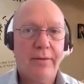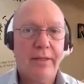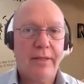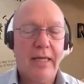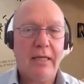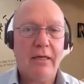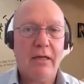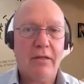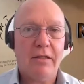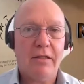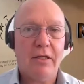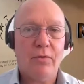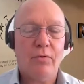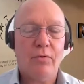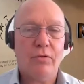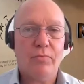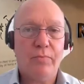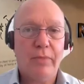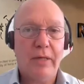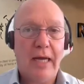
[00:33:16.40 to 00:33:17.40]
I think
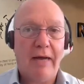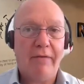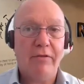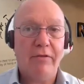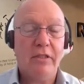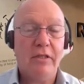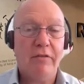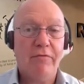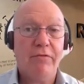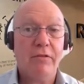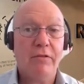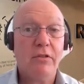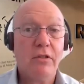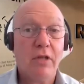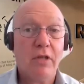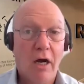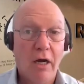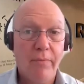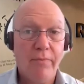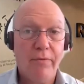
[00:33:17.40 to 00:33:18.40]
will have a different
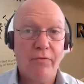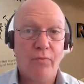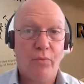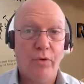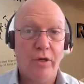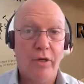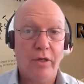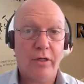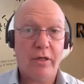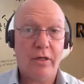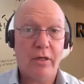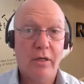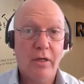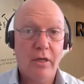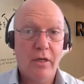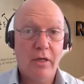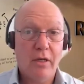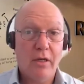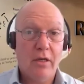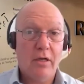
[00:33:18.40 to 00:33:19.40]
type of
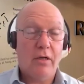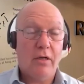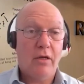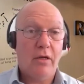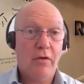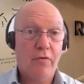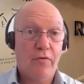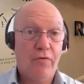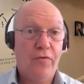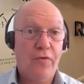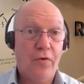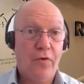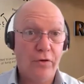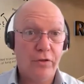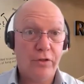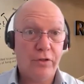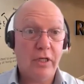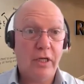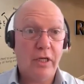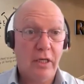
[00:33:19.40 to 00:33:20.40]

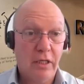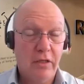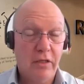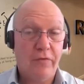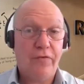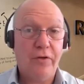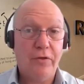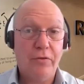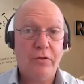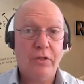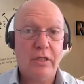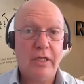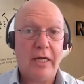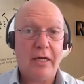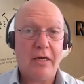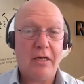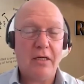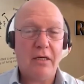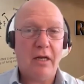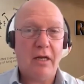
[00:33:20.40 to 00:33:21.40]
workforce in the future,
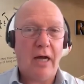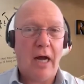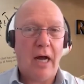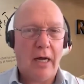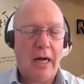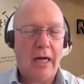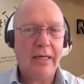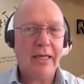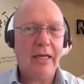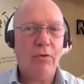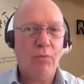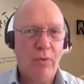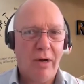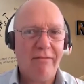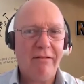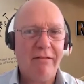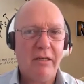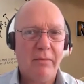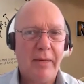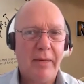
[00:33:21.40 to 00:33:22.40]
Duncan. I get
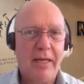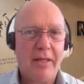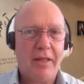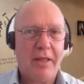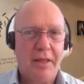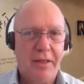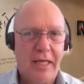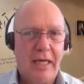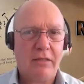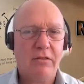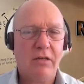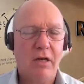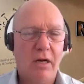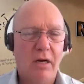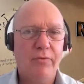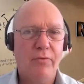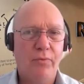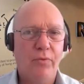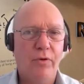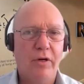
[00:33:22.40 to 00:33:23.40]
worried about that
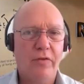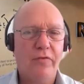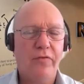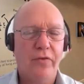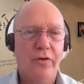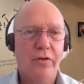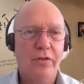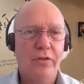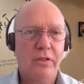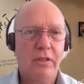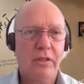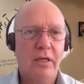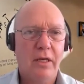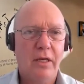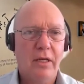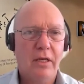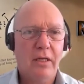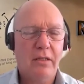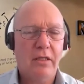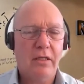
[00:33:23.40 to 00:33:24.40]
type of workforce.
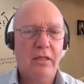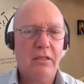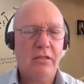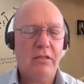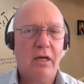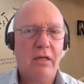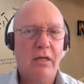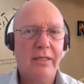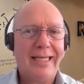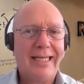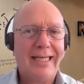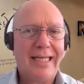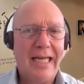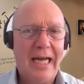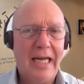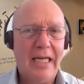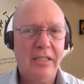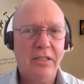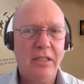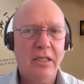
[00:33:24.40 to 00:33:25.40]
It's not
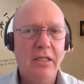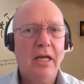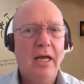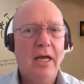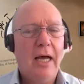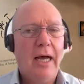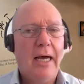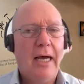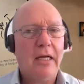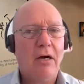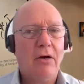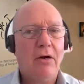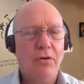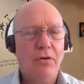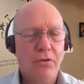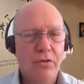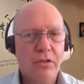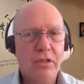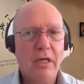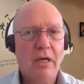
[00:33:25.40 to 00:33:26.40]
engaging. And I
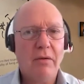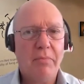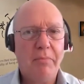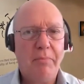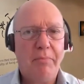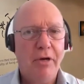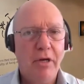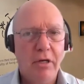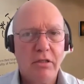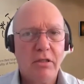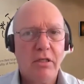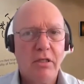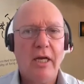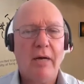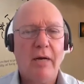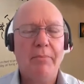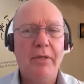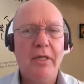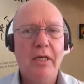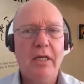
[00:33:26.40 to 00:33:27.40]
also, personally,
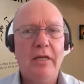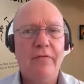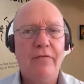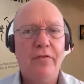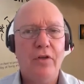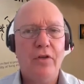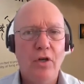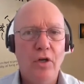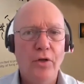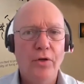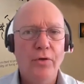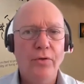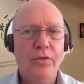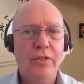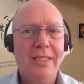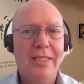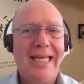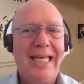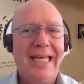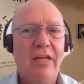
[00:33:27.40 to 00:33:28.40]
I believe you
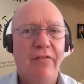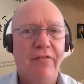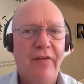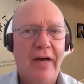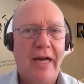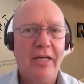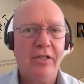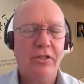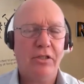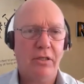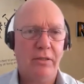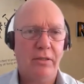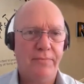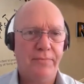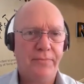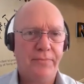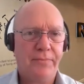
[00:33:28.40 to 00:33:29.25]
lose the innovation